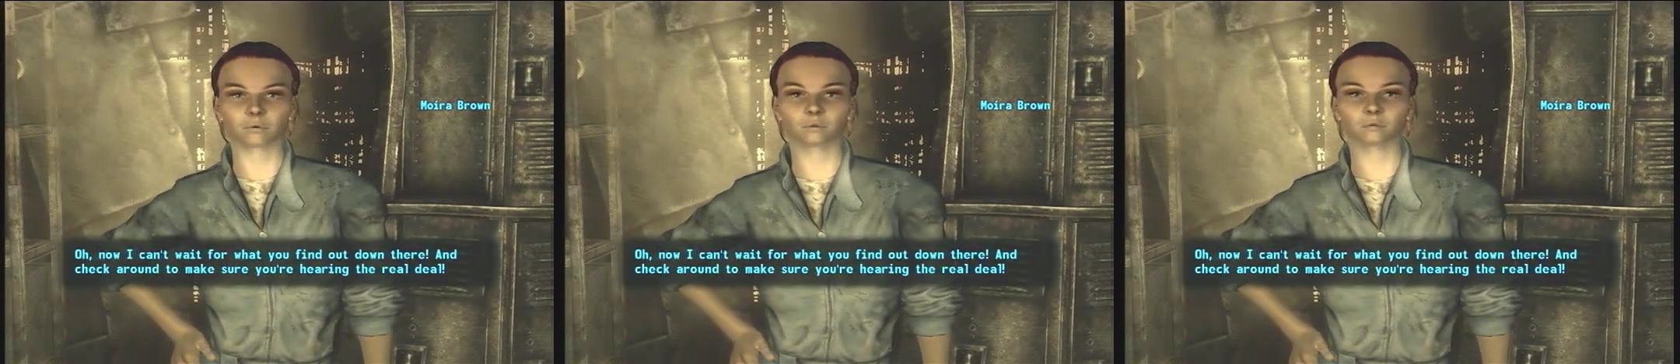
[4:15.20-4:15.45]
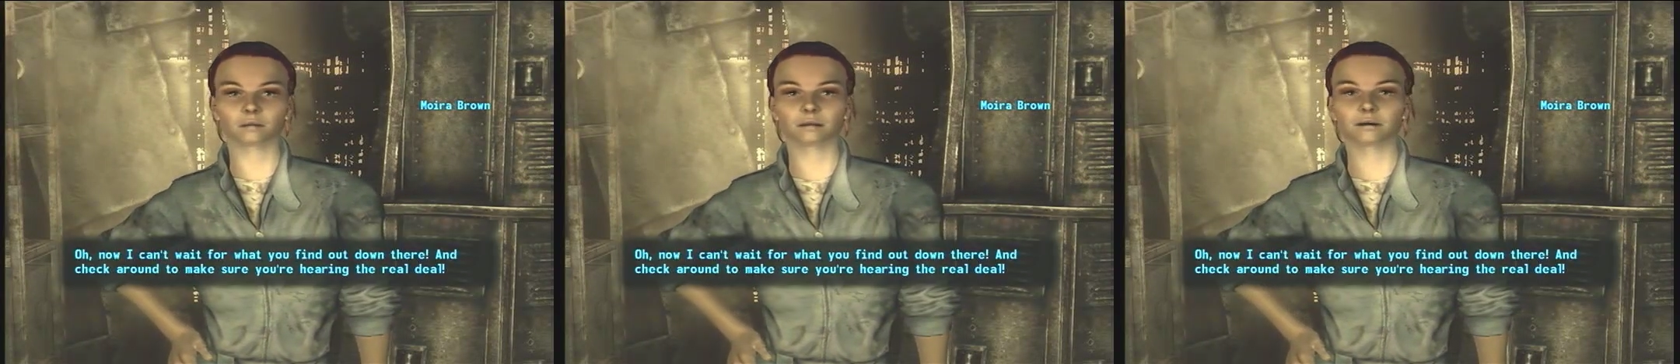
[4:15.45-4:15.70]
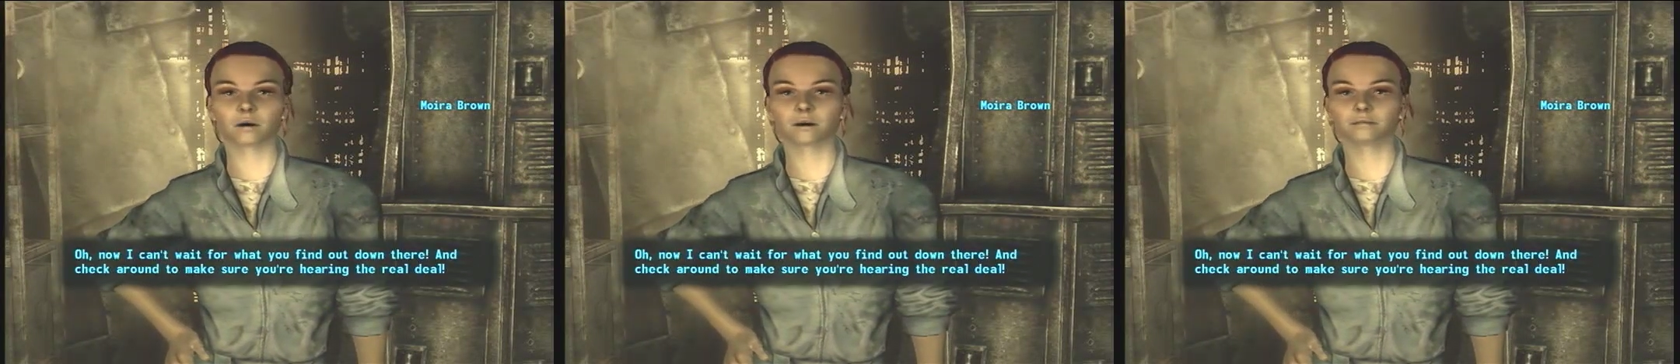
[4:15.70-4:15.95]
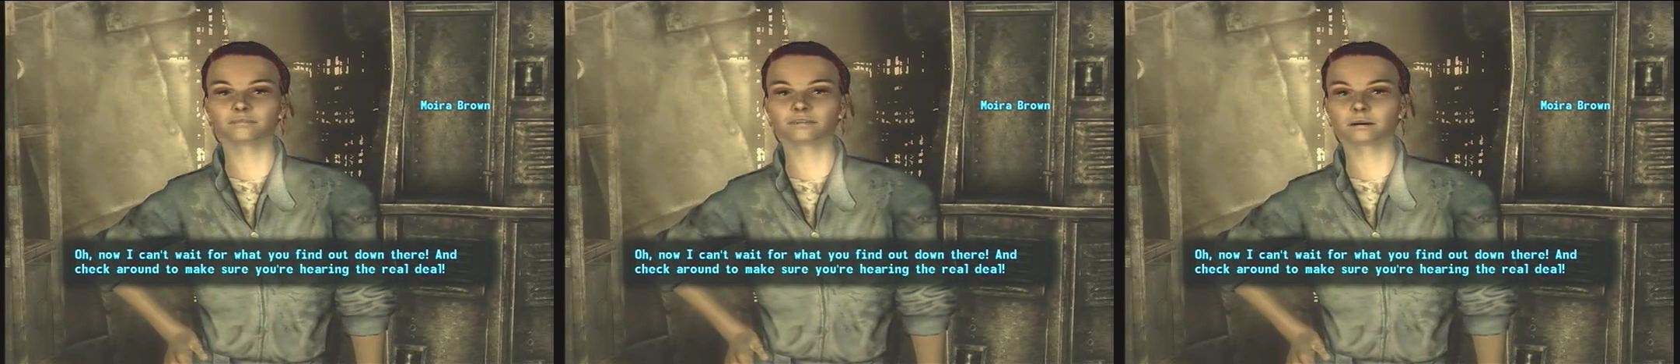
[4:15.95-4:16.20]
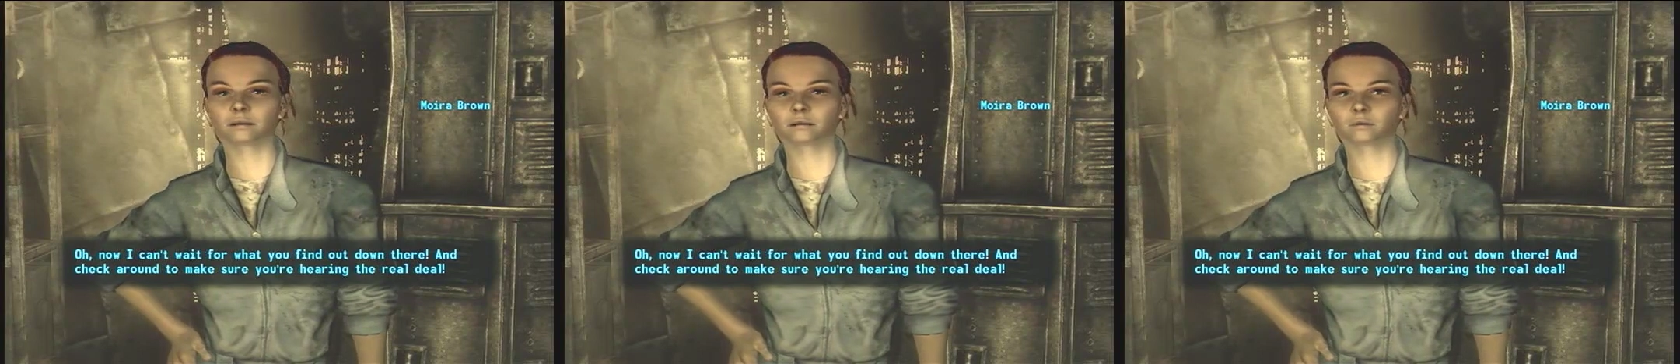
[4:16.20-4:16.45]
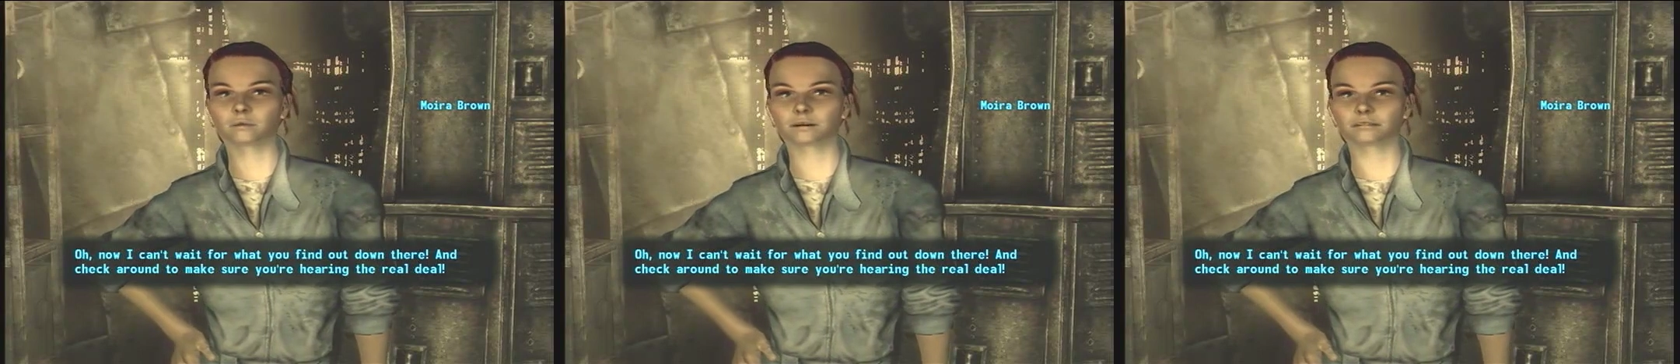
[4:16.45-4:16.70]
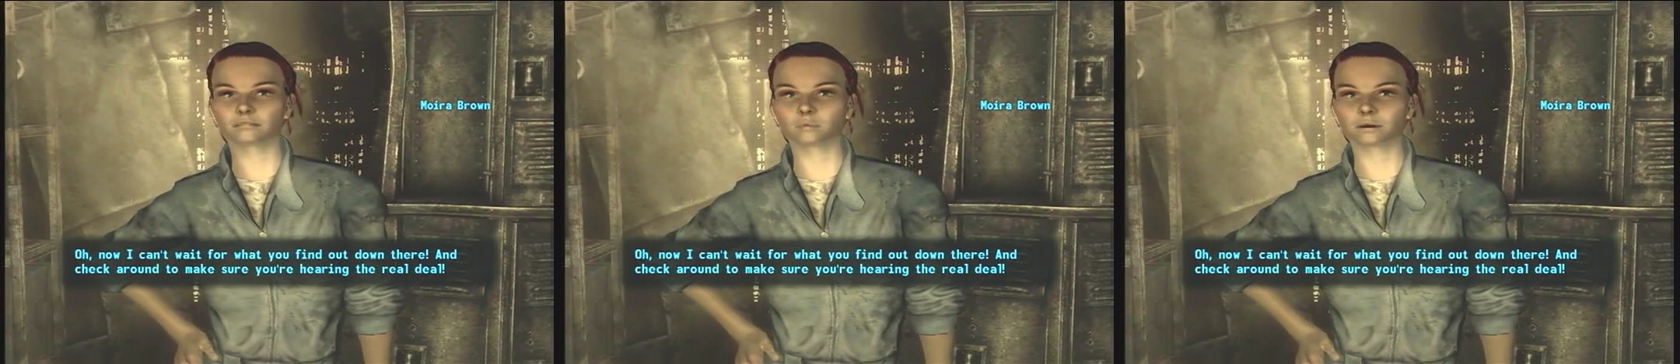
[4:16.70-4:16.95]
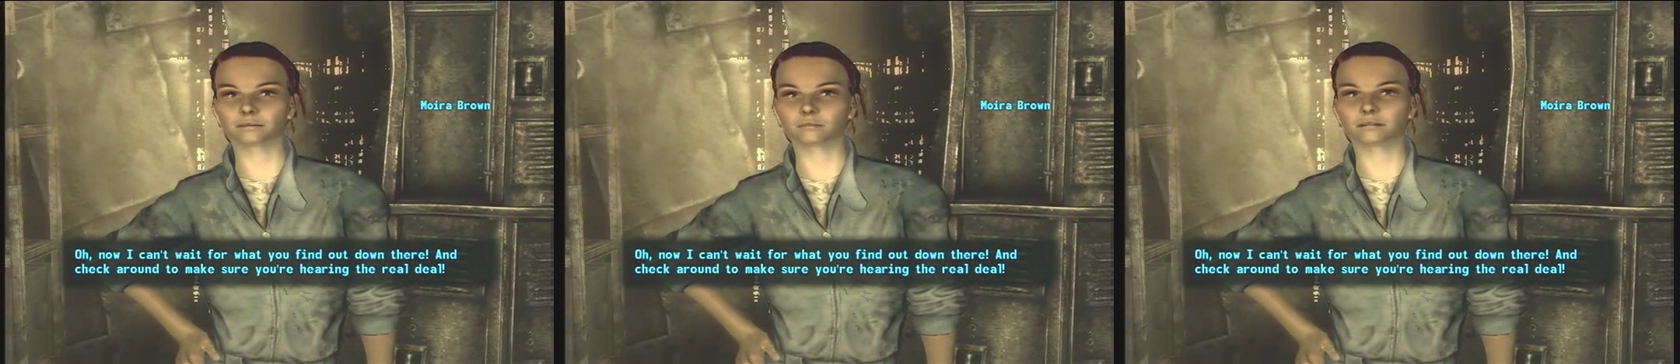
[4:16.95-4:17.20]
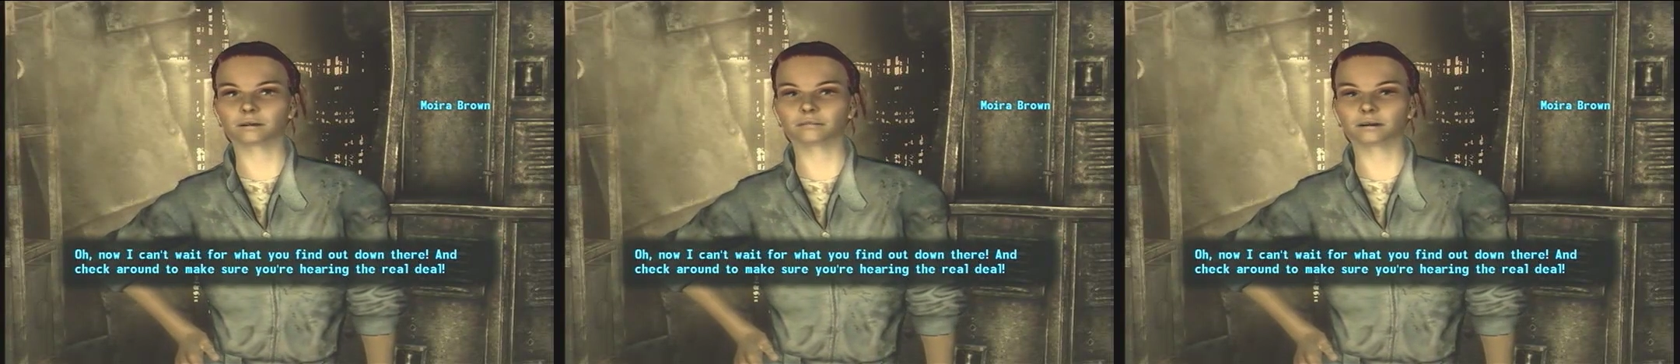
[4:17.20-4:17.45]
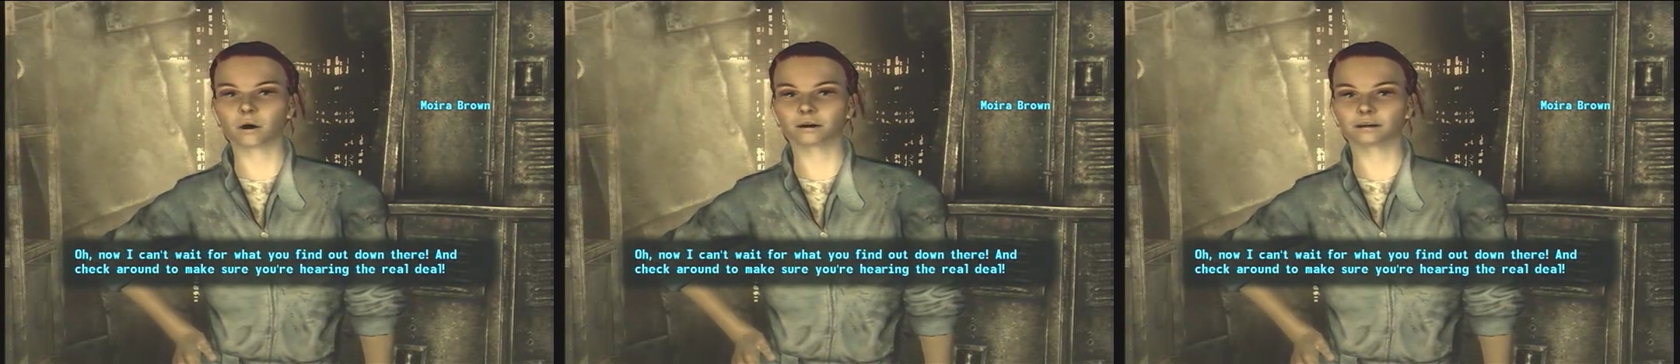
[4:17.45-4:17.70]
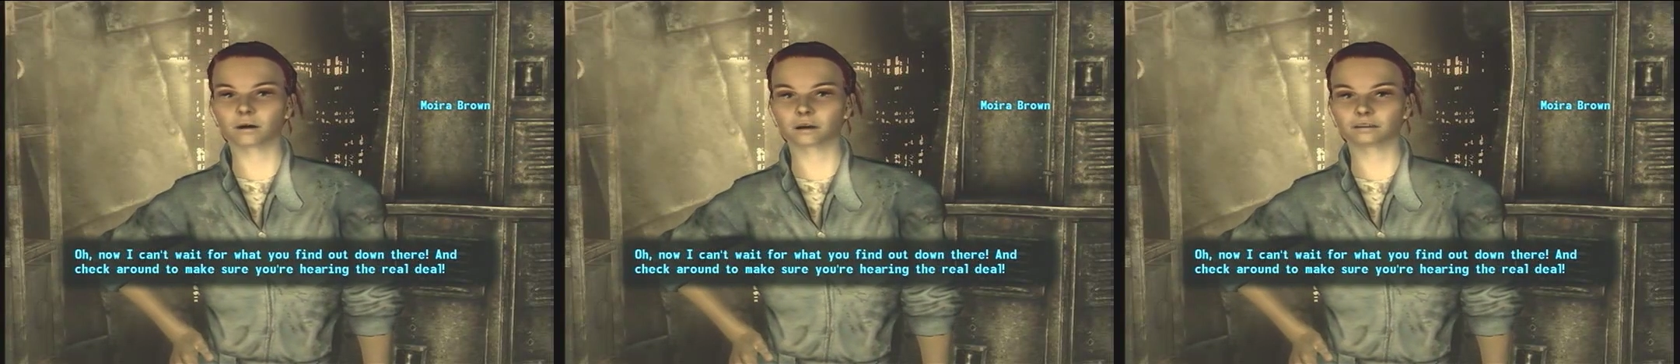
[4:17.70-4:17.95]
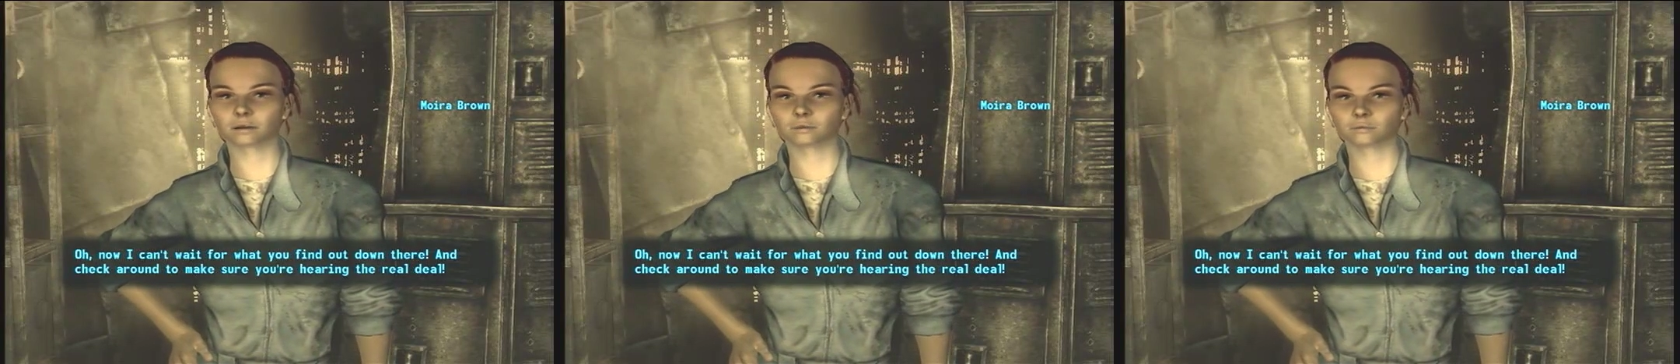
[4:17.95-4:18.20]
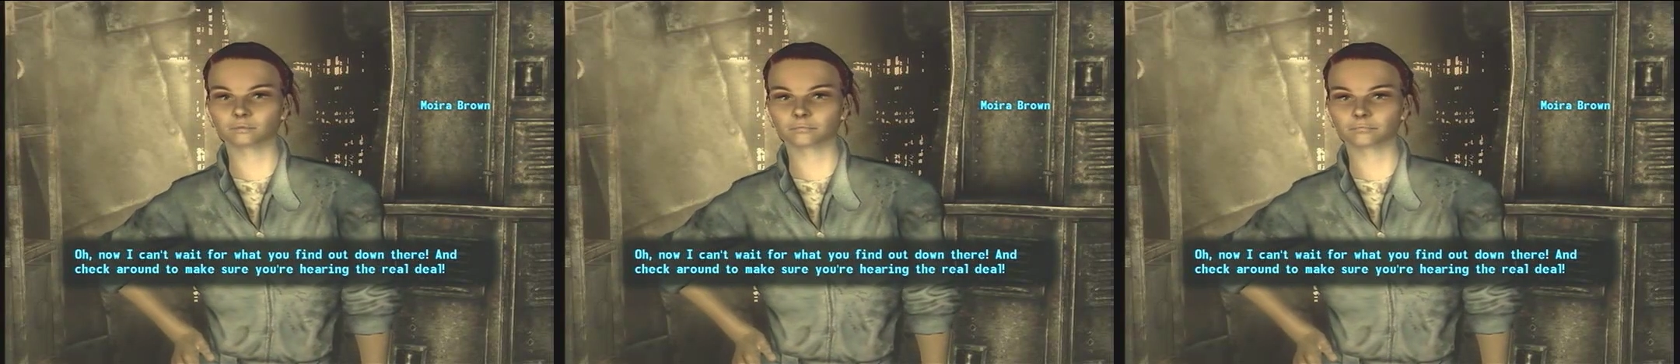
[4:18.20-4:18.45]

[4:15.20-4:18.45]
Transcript: Oh, now I can't wait for what you find out down there.